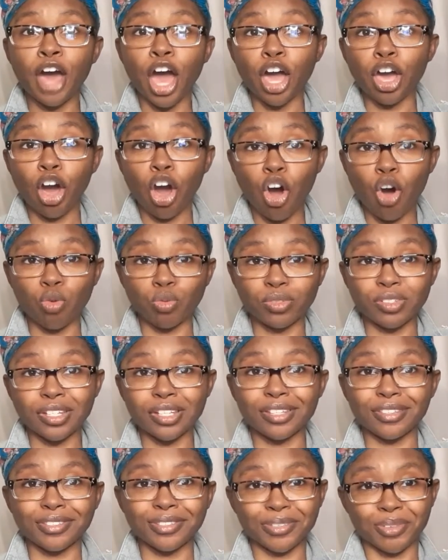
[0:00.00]
cult
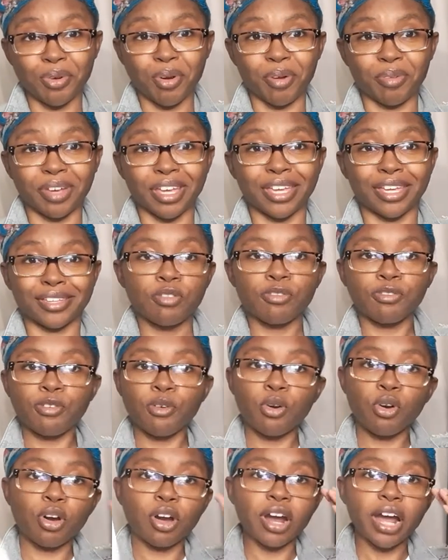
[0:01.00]
story.
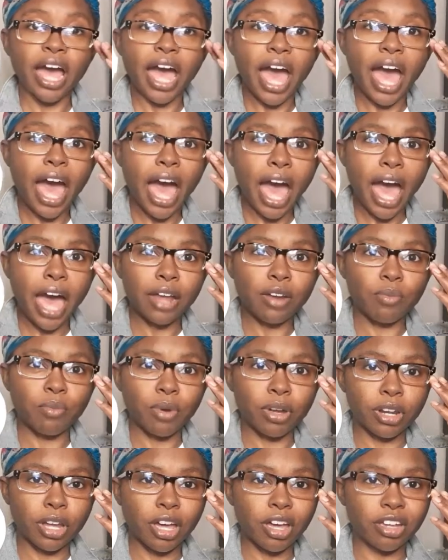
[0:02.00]
For Hot
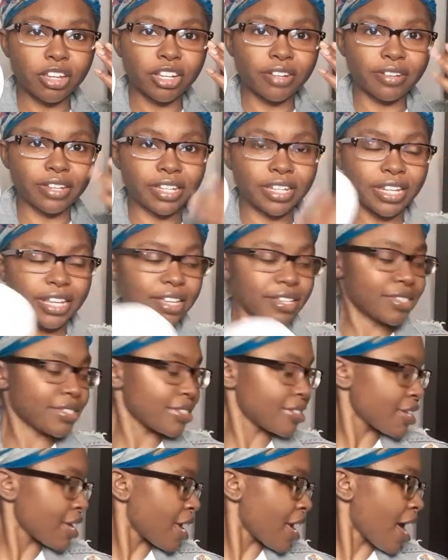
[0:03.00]
100
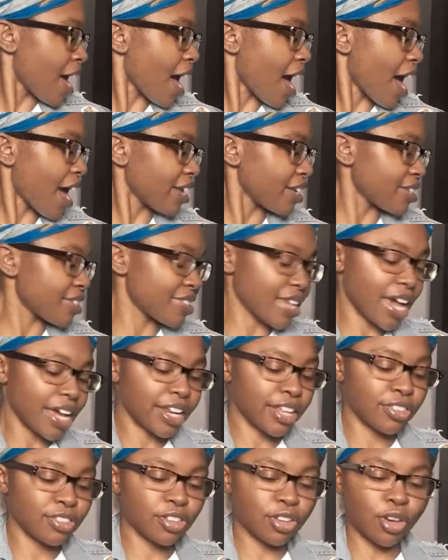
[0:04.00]
lists, I
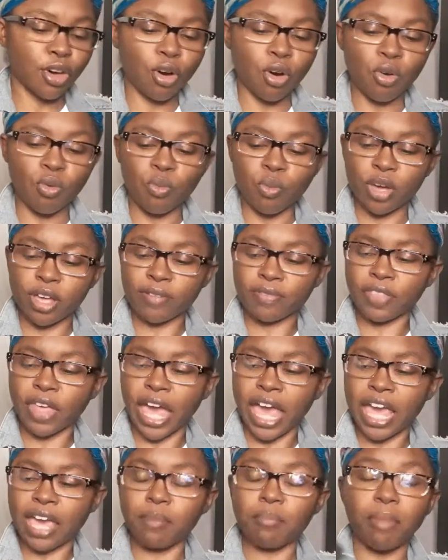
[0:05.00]
decided to go with
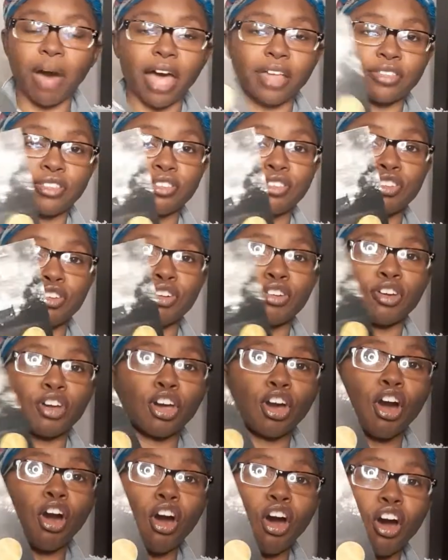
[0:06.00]
A Monster
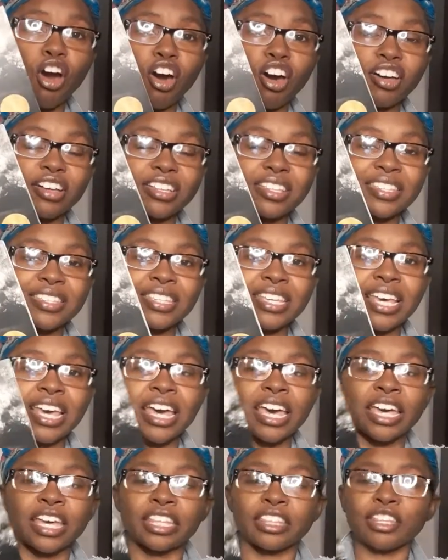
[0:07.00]
Calls.
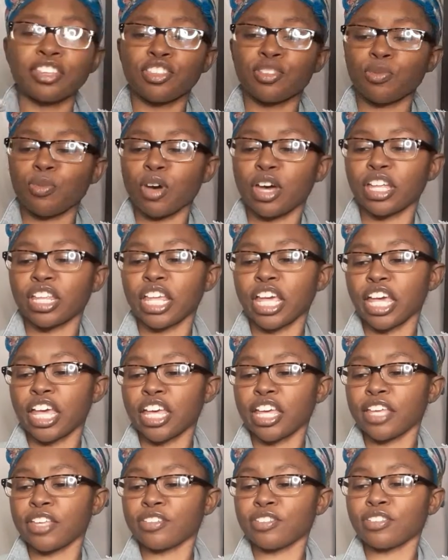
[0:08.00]
This one
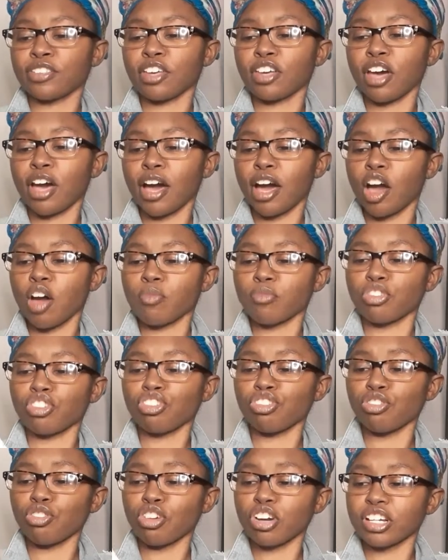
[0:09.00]
is
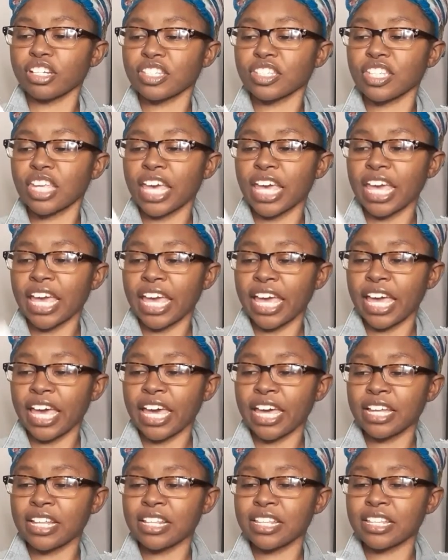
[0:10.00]
short,
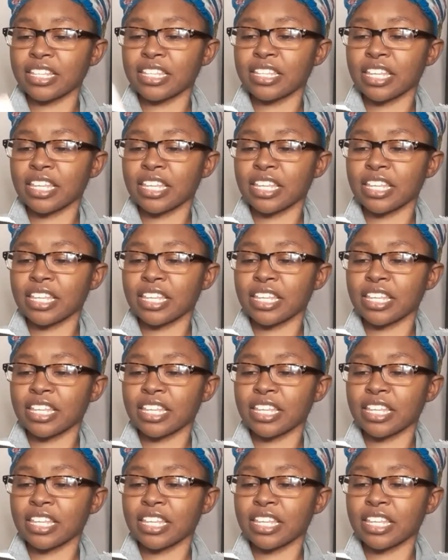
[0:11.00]
and